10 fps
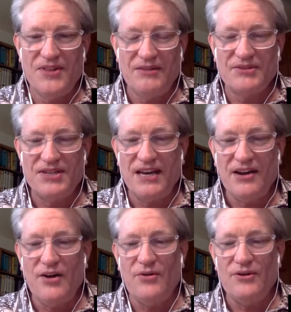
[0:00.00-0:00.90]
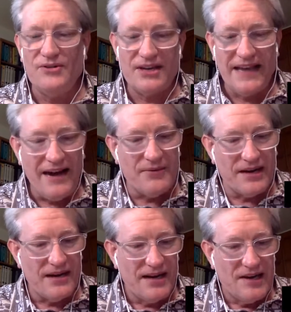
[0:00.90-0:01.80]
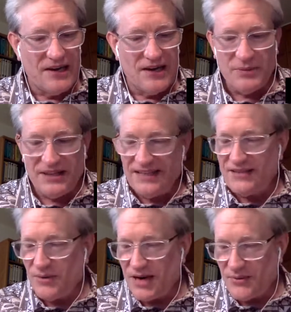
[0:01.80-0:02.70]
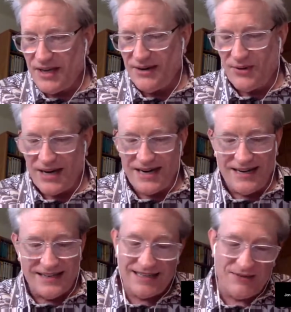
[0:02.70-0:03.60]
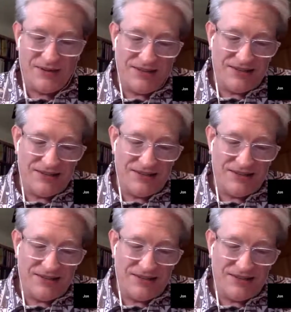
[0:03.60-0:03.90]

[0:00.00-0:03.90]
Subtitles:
will say, "Oh, you took that one. Oh, but this is the one I really wanted." And it's like, well, the